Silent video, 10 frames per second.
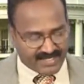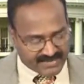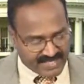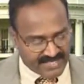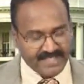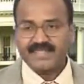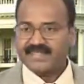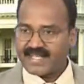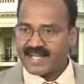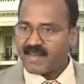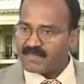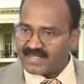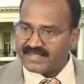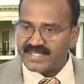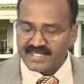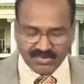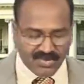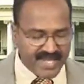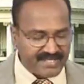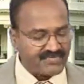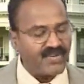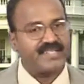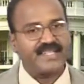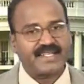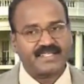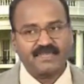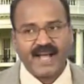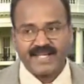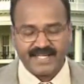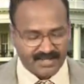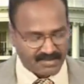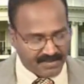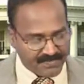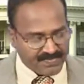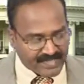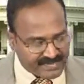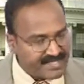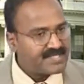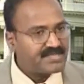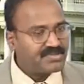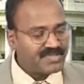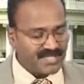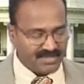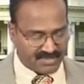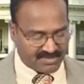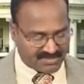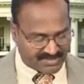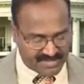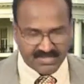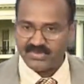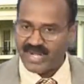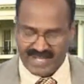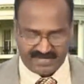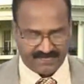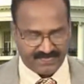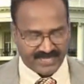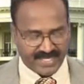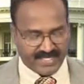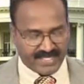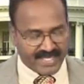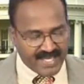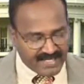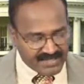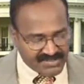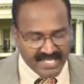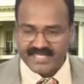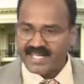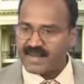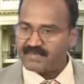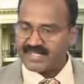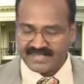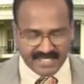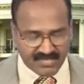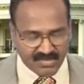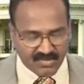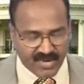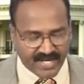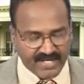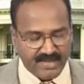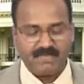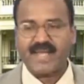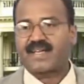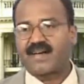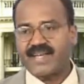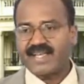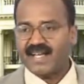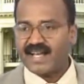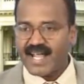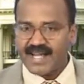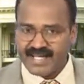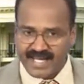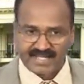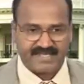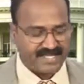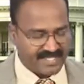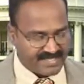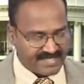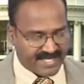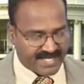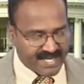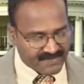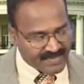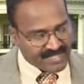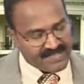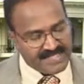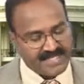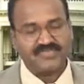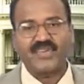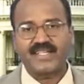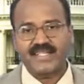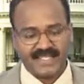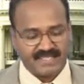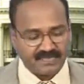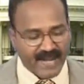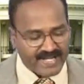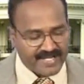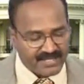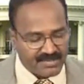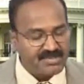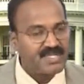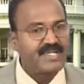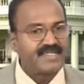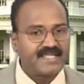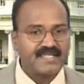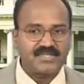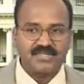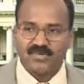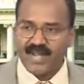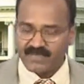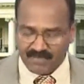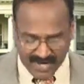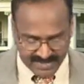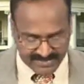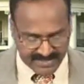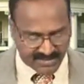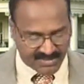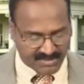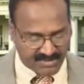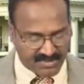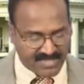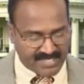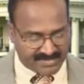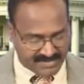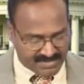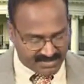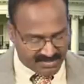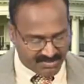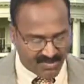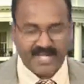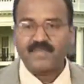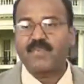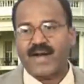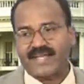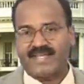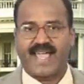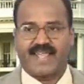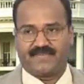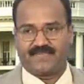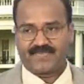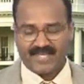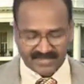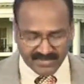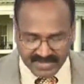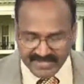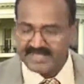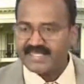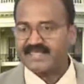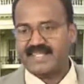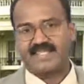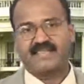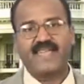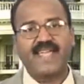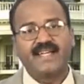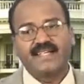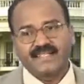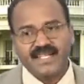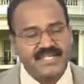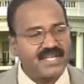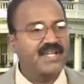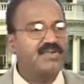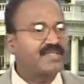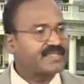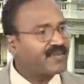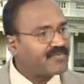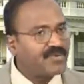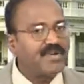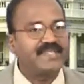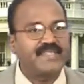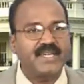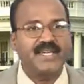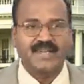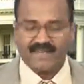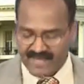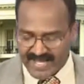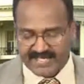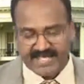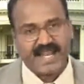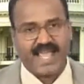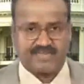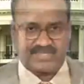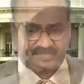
That is, the number 62 is further expanded to 6202 629. Here you see the number 621, mechanical and electrical engineering, which is further expanded to 621.0 to 621.9. So this is in such a way the schedules of UDC were derived.